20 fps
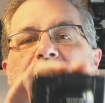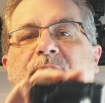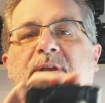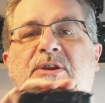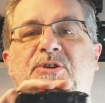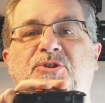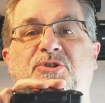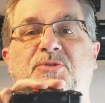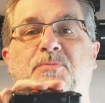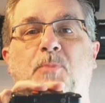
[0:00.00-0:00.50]

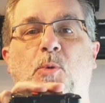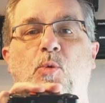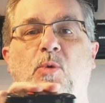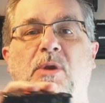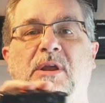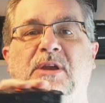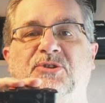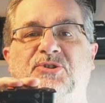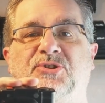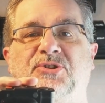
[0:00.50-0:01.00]
the
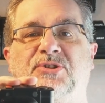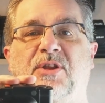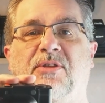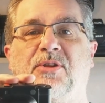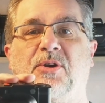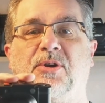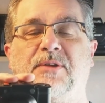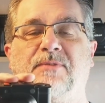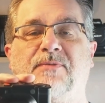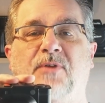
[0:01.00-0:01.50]
smallest
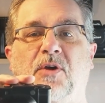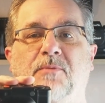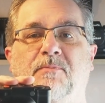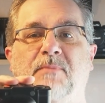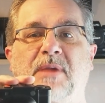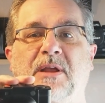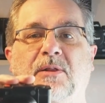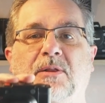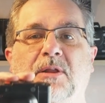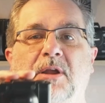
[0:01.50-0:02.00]

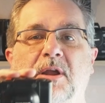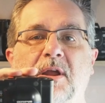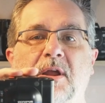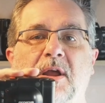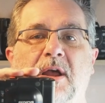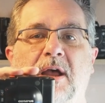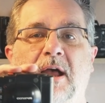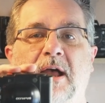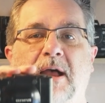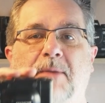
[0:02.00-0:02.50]

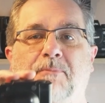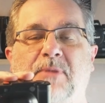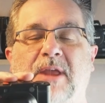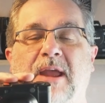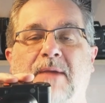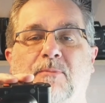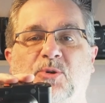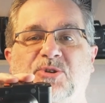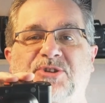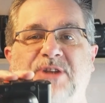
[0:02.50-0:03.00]
35mm
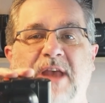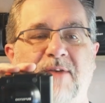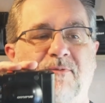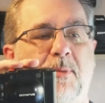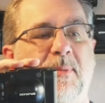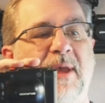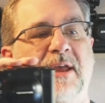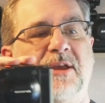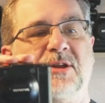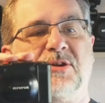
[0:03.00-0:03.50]
cameras ever
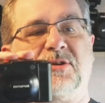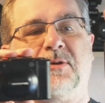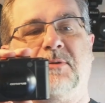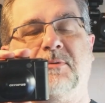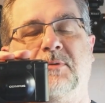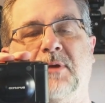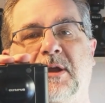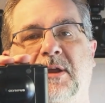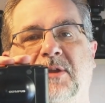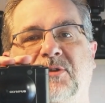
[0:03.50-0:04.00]
made.
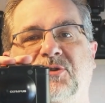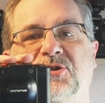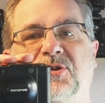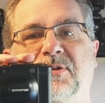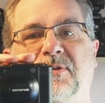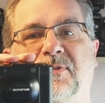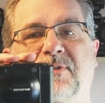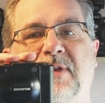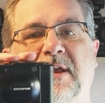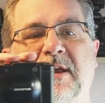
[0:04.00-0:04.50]
And
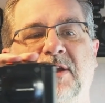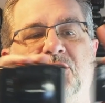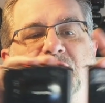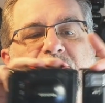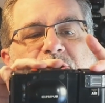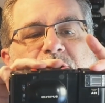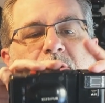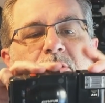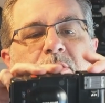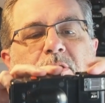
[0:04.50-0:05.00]
the
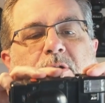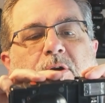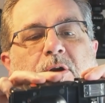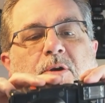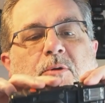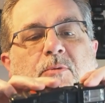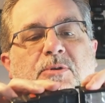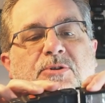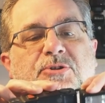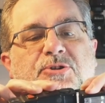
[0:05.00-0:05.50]
flash,
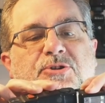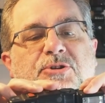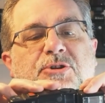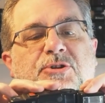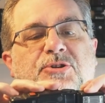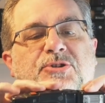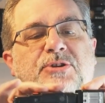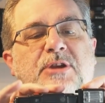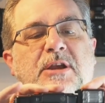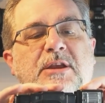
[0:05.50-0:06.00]
which
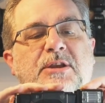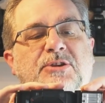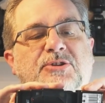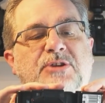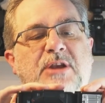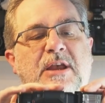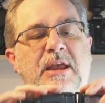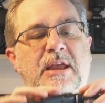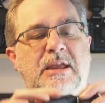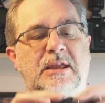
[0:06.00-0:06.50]
just takes
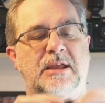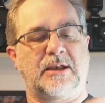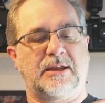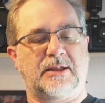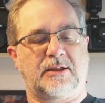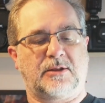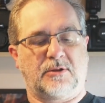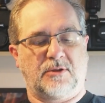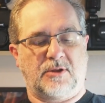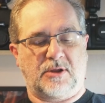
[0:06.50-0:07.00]
a
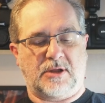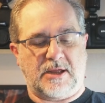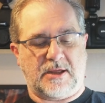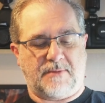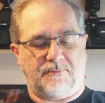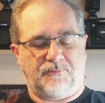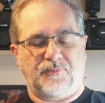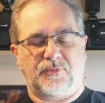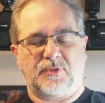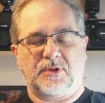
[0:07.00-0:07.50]

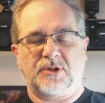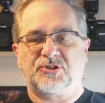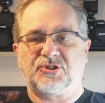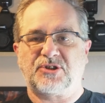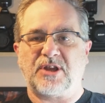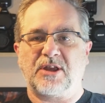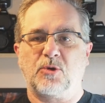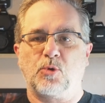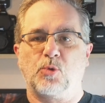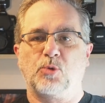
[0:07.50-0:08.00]
little
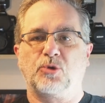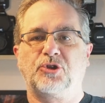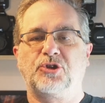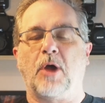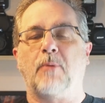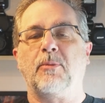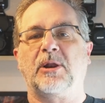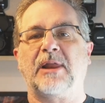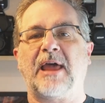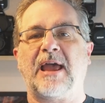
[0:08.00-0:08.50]
single
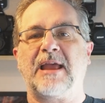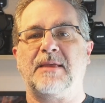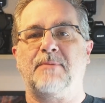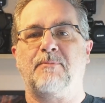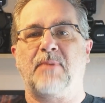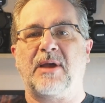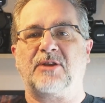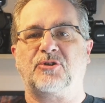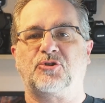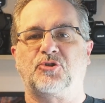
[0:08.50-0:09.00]
AA
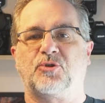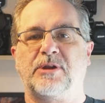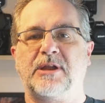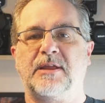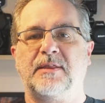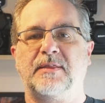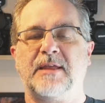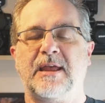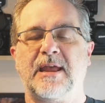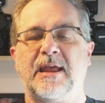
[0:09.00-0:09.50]
battery
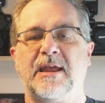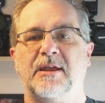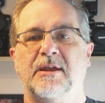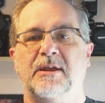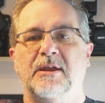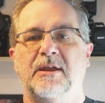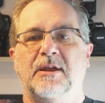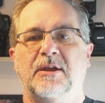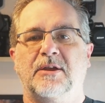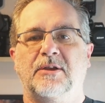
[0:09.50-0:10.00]
in there,
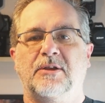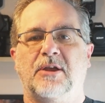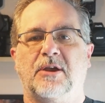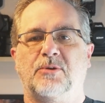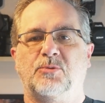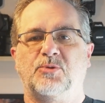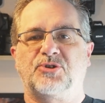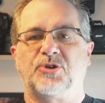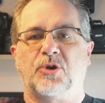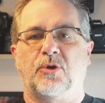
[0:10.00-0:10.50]

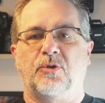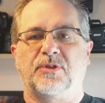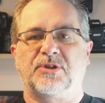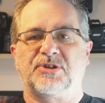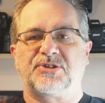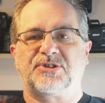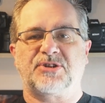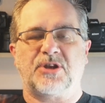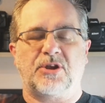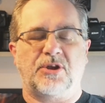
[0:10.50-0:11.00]
goes on the
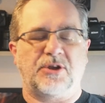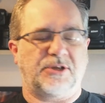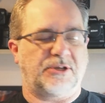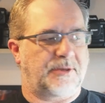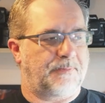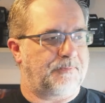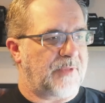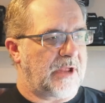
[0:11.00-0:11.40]
side.